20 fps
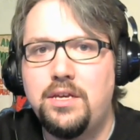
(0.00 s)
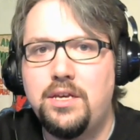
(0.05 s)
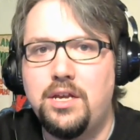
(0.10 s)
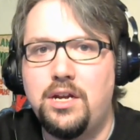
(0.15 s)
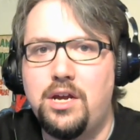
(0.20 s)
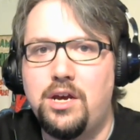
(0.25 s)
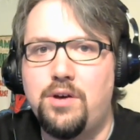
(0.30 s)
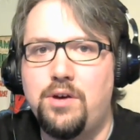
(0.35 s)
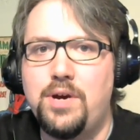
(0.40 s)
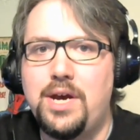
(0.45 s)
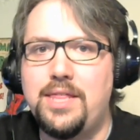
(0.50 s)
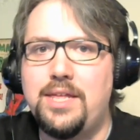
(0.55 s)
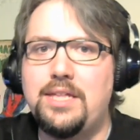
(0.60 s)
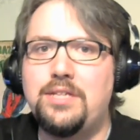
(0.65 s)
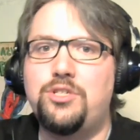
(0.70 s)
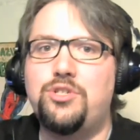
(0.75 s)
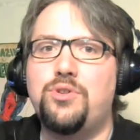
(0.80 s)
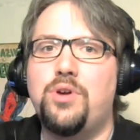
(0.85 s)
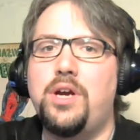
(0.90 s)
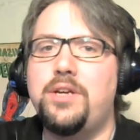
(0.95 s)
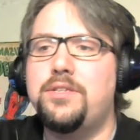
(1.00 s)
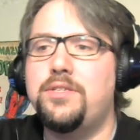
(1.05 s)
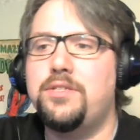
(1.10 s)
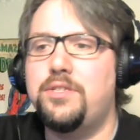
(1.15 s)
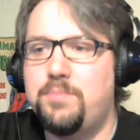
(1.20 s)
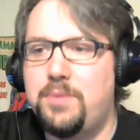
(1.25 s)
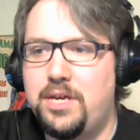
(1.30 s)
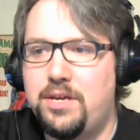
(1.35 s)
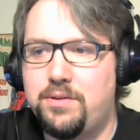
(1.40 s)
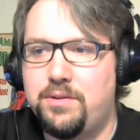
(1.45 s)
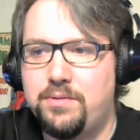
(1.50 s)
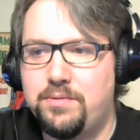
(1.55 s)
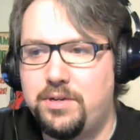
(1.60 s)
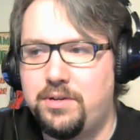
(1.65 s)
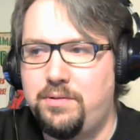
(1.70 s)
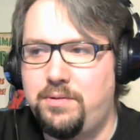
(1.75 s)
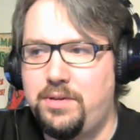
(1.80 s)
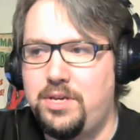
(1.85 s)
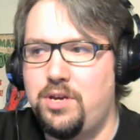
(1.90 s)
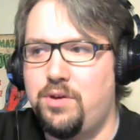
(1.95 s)
you know, and then trust to be able
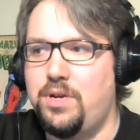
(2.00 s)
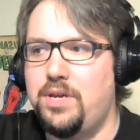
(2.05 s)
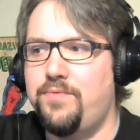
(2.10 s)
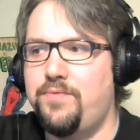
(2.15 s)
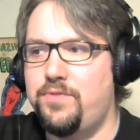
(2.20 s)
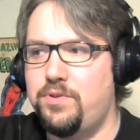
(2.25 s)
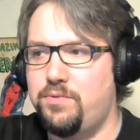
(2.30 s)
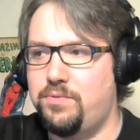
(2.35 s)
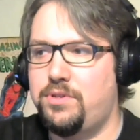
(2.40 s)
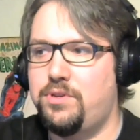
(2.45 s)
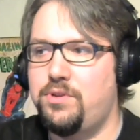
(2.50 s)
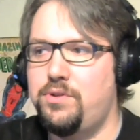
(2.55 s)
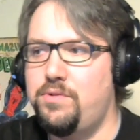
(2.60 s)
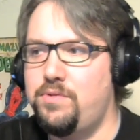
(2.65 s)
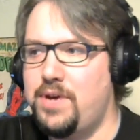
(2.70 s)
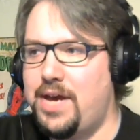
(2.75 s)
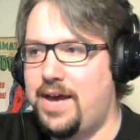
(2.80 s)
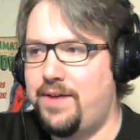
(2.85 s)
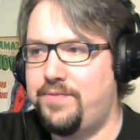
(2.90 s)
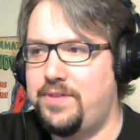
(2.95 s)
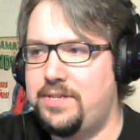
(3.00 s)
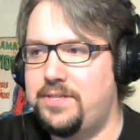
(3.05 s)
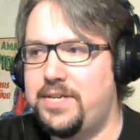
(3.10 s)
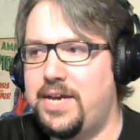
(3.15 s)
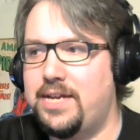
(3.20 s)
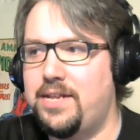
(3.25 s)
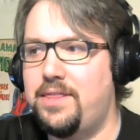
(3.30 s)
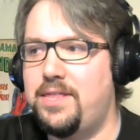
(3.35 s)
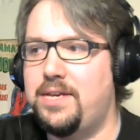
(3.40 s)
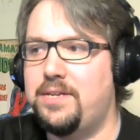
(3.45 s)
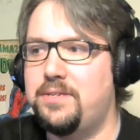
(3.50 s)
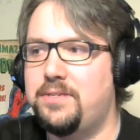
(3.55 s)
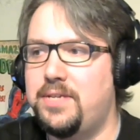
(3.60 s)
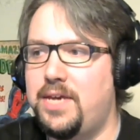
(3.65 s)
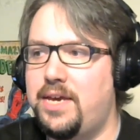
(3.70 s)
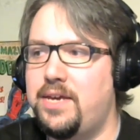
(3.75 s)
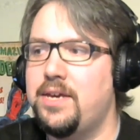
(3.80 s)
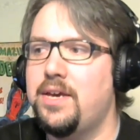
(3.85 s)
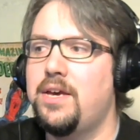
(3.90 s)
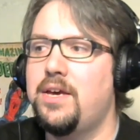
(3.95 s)
to, you know, if you do have these kind of things,
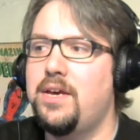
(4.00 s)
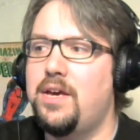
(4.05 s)
say,